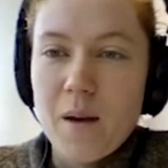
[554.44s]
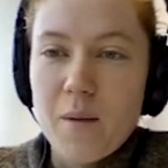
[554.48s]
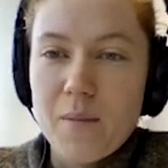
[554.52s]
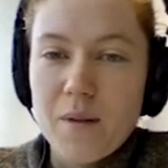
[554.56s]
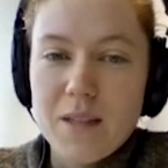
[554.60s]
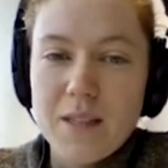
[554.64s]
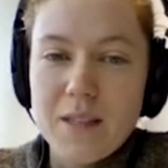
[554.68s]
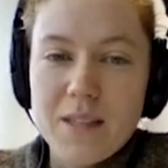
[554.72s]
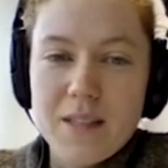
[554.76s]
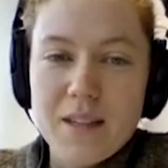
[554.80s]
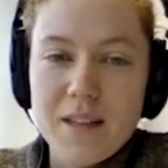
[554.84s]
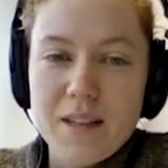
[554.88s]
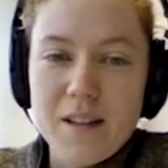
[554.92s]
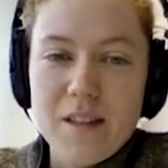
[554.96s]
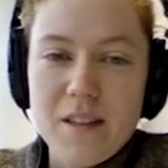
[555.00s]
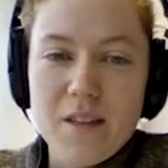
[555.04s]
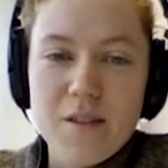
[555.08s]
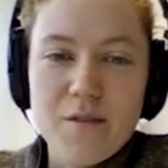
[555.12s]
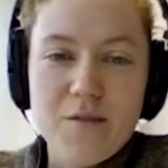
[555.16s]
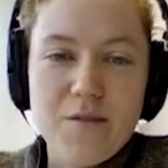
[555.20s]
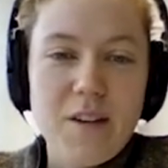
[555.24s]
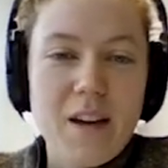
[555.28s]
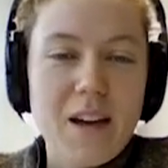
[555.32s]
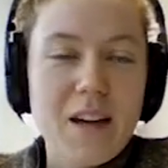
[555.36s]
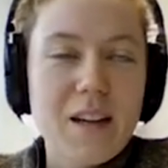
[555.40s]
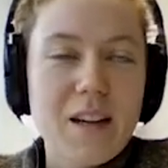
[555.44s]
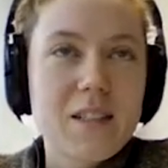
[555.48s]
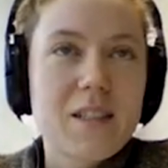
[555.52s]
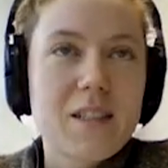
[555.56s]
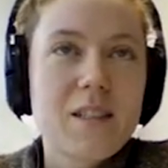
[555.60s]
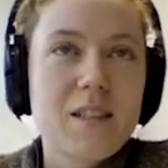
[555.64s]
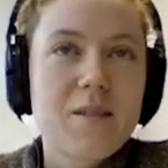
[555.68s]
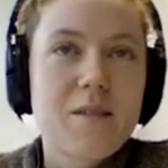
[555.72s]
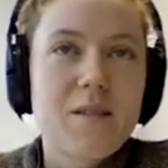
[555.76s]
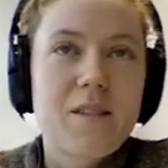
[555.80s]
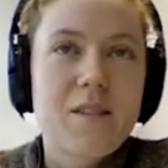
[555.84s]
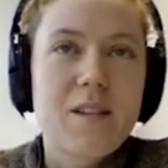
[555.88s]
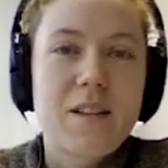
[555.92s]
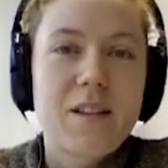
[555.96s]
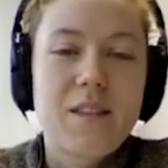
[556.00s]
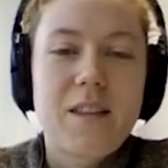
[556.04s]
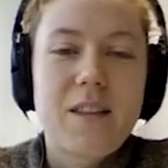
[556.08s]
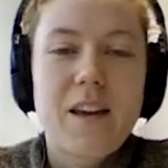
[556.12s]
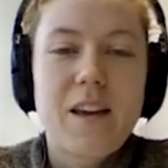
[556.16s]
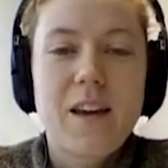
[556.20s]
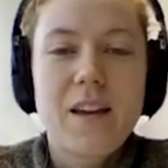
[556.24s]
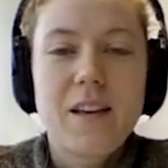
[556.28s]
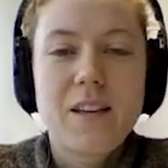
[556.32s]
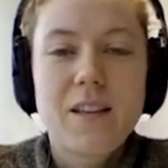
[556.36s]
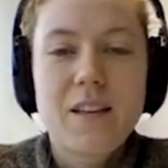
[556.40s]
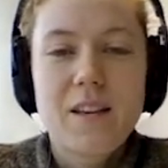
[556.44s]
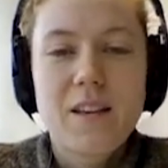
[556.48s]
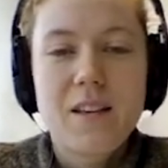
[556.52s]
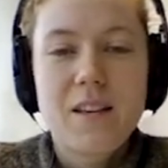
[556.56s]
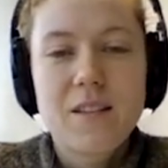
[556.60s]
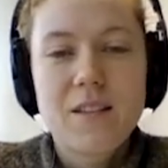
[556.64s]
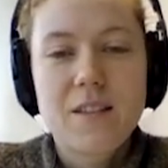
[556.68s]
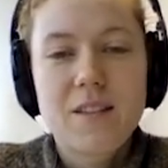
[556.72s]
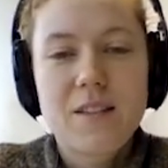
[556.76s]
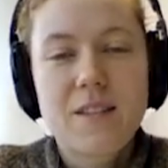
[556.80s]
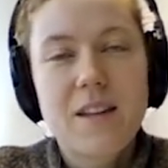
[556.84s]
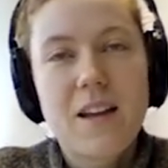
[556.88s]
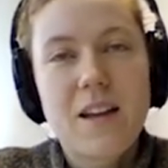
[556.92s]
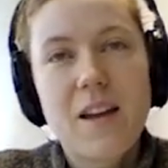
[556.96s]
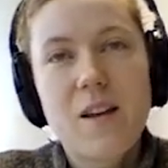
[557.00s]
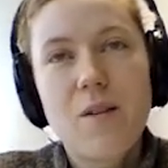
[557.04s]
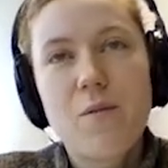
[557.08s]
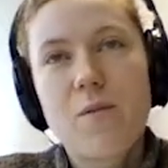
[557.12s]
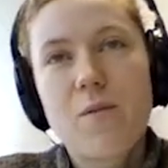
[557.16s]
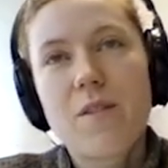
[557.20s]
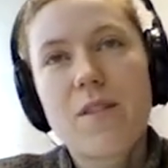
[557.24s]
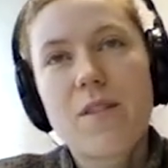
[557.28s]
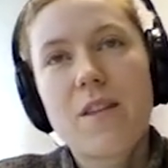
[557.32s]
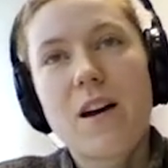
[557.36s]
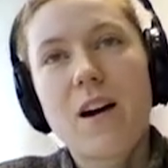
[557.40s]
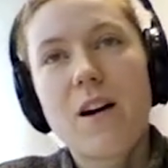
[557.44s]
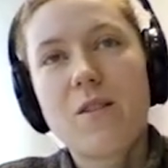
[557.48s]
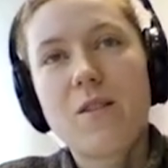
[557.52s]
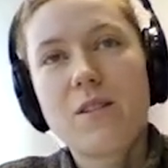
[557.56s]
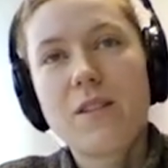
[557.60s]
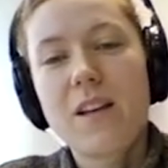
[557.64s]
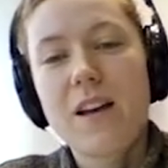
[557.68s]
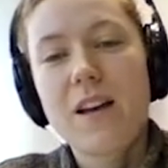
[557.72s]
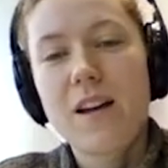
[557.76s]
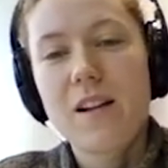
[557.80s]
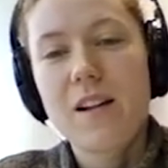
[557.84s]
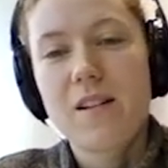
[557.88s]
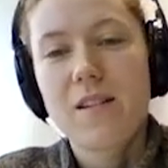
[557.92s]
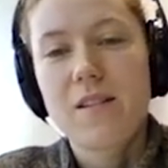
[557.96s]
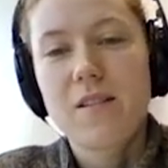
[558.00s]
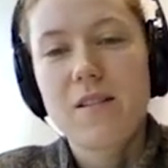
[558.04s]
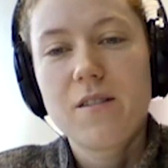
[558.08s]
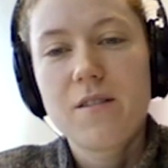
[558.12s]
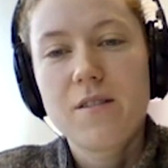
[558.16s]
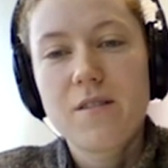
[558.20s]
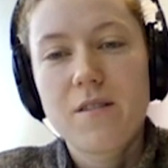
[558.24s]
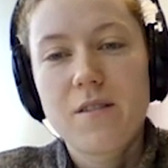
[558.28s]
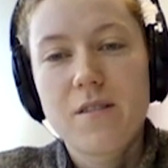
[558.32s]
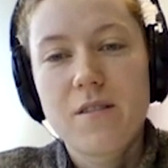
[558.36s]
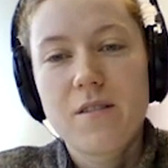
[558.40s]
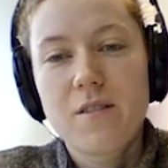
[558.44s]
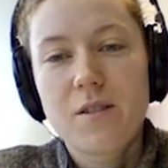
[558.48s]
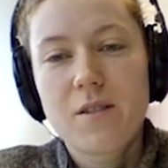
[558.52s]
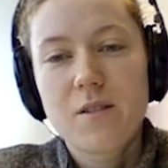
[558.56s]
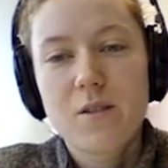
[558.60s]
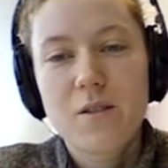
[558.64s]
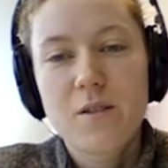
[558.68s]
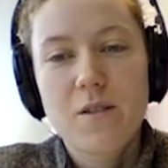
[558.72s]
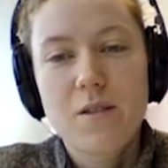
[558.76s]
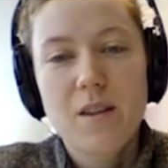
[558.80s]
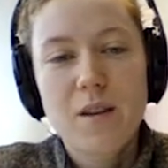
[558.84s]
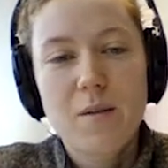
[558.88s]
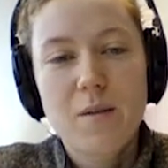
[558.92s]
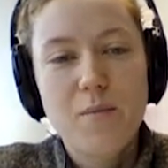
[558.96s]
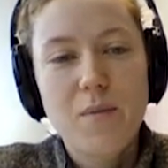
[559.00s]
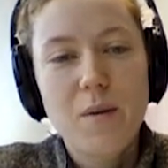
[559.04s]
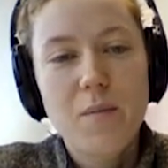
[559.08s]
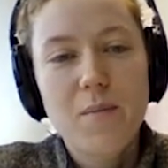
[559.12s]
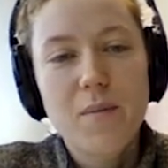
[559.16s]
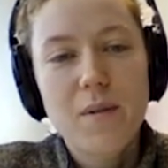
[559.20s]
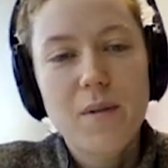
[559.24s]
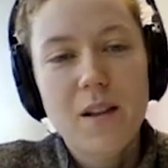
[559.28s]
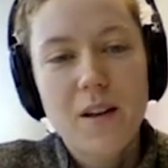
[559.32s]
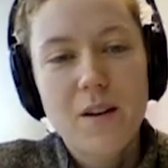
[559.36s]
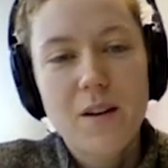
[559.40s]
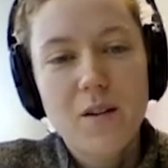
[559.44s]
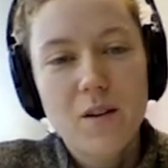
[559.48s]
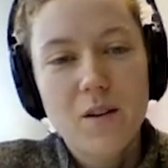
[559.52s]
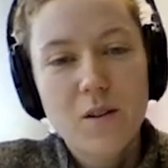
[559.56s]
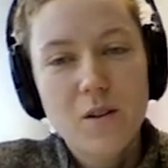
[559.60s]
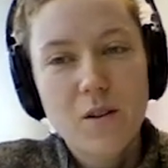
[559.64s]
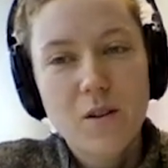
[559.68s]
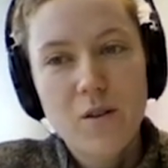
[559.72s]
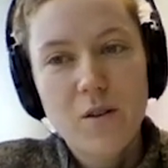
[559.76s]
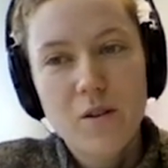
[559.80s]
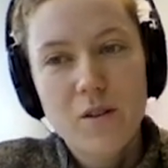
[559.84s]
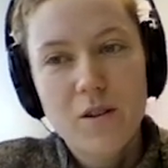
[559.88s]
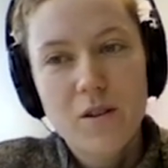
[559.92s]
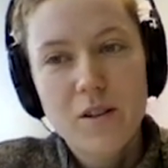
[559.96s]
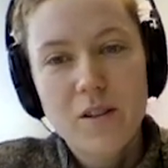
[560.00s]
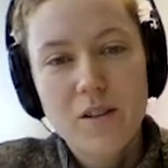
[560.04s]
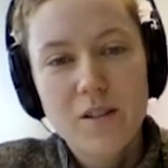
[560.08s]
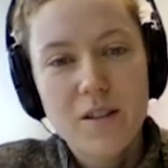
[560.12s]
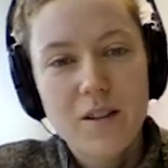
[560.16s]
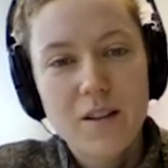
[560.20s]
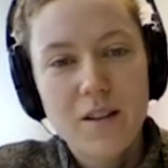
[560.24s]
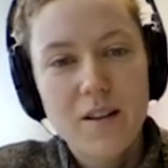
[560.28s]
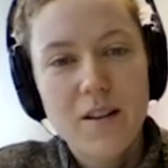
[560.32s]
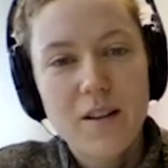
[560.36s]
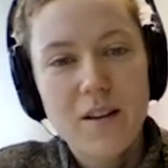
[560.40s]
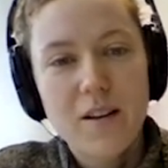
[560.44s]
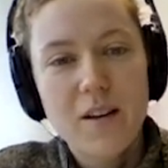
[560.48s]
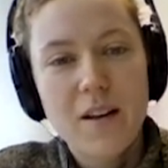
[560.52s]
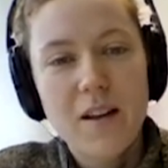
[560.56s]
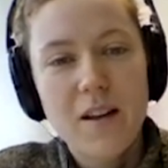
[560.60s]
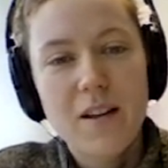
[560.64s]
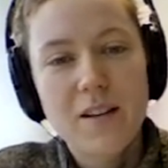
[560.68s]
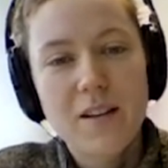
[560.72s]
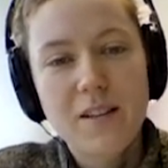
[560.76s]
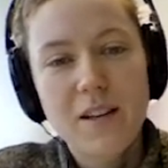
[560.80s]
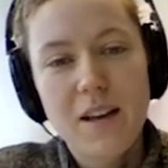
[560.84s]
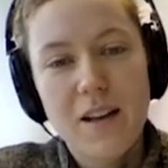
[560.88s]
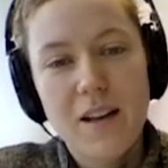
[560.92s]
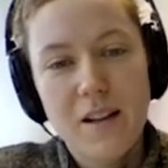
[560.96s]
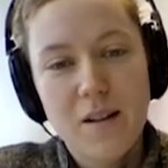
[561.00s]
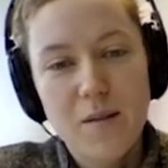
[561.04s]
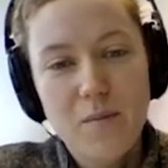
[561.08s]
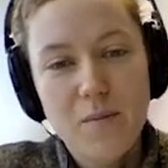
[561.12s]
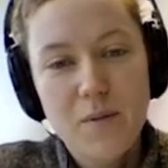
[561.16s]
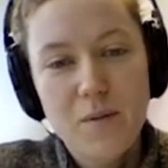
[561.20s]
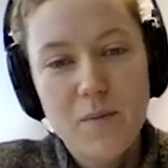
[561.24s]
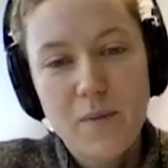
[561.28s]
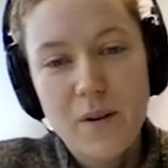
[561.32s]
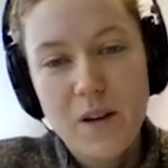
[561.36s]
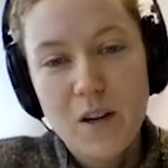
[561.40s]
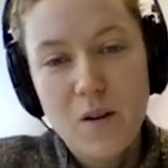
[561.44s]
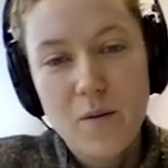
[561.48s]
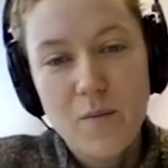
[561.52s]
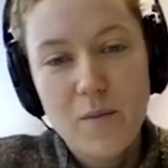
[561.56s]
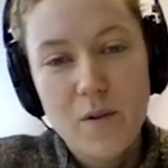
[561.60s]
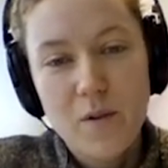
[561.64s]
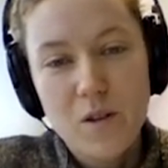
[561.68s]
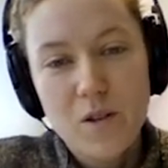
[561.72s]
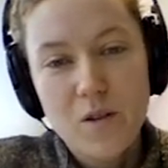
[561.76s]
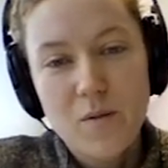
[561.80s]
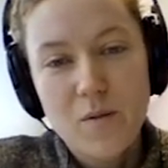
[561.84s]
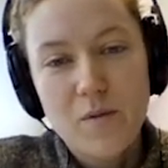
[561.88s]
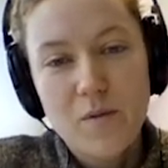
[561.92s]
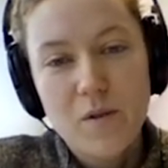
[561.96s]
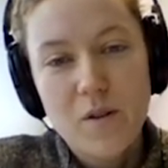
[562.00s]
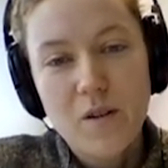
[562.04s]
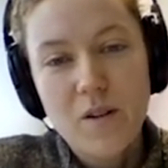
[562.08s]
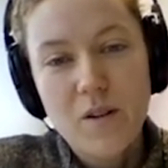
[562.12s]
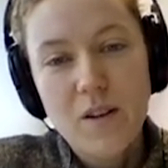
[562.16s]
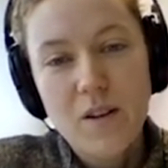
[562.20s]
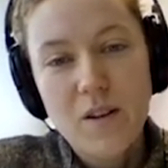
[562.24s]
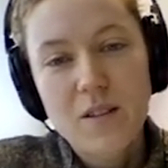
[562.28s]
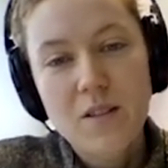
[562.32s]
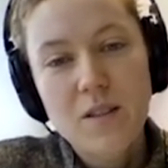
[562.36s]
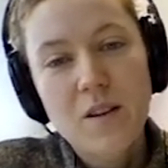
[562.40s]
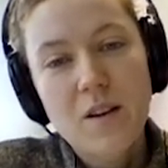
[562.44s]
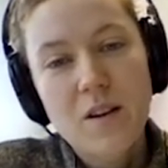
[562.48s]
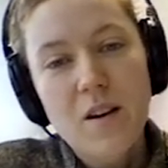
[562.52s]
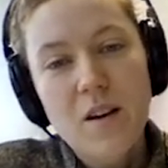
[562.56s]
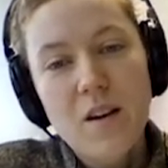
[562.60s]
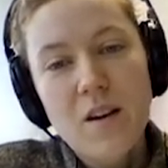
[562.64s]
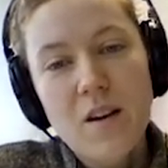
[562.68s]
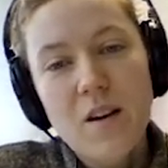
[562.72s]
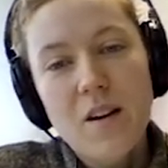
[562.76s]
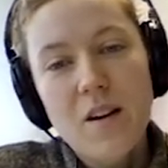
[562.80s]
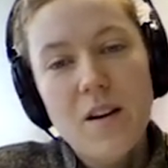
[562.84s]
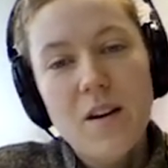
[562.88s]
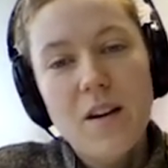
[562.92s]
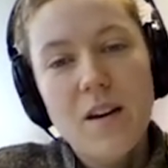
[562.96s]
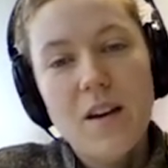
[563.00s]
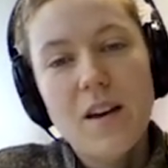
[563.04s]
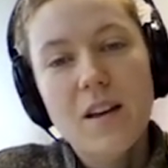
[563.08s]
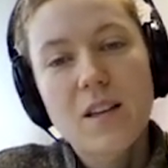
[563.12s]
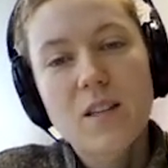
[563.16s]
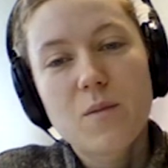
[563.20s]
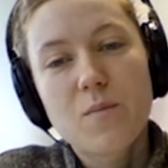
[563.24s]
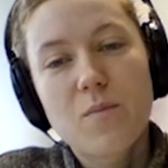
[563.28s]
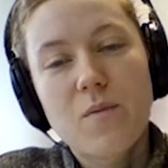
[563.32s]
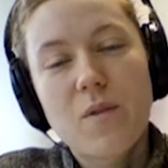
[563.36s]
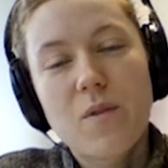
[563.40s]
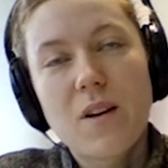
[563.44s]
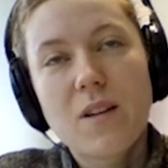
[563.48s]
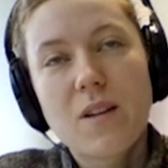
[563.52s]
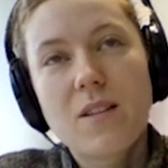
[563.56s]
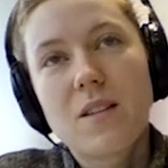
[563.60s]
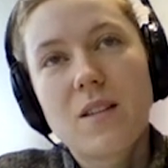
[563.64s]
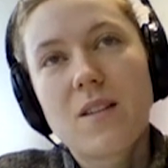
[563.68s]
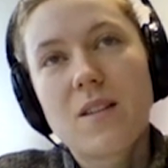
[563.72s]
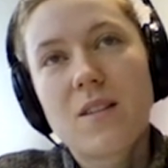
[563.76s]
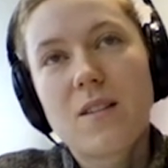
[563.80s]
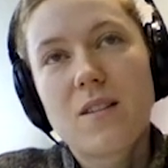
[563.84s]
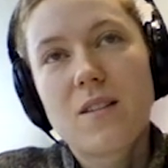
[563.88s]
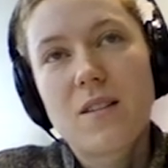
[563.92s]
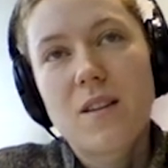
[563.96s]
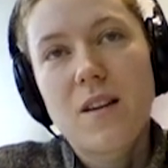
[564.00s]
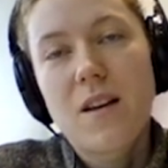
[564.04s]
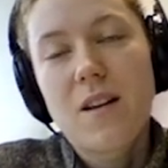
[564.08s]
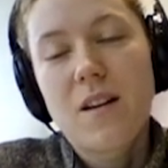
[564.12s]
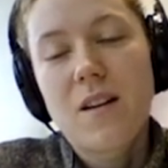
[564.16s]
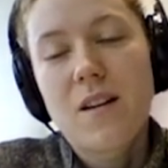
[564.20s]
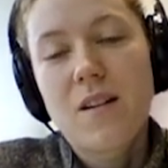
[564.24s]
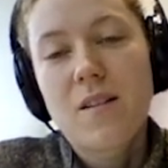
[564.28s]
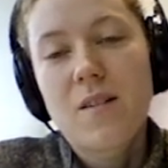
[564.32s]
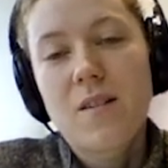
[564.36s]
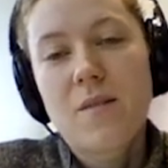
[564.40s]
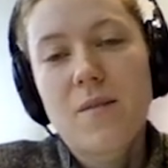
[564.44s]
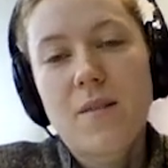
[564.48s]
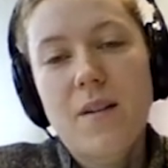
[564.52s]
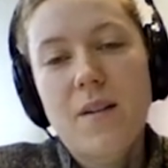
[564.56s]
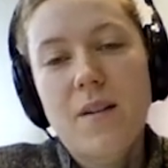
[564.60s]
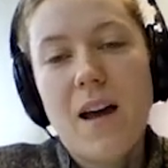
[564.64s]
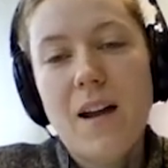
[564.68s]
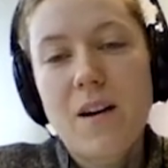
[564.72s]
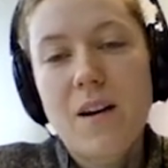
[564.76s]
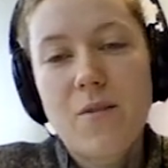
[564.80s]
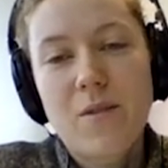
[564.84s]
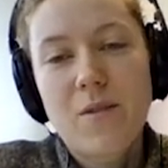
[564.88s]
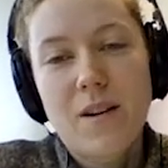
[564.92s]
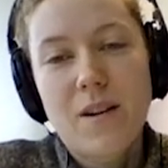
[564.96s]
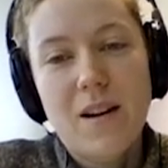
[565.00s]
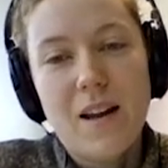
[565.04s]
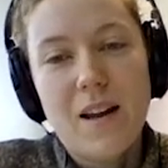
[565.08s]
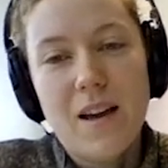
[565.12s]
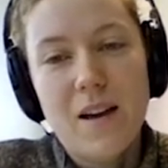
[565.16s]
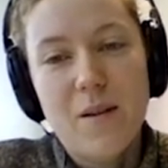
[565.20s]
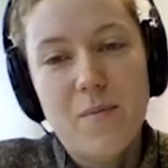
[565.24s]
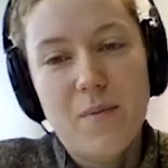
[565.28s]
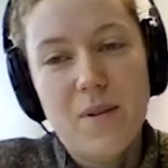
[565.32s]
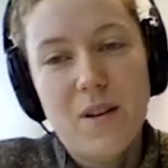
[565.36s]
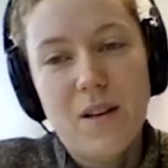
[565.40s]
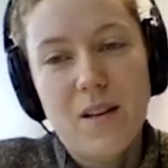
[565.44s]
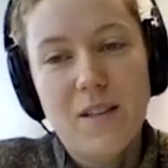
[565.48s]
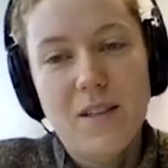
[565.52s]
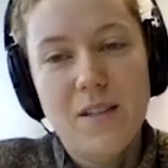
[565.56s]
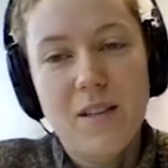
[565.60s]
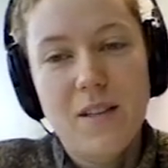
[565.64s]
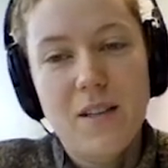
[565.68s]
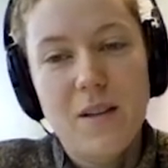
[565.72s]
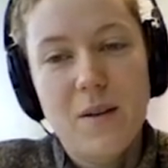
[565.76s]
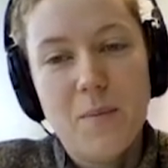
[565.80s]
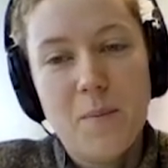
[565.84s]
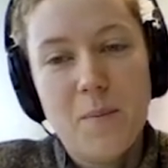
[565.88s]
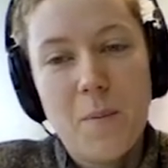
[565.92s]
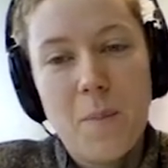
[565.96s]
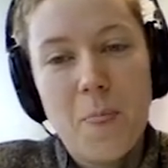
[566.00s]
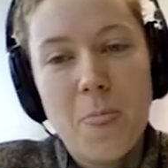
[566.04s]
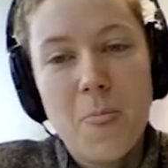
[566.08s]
But still, the fact that they stay without health, so that people are not cured and helped by commercial brokers, expresses an unreliability.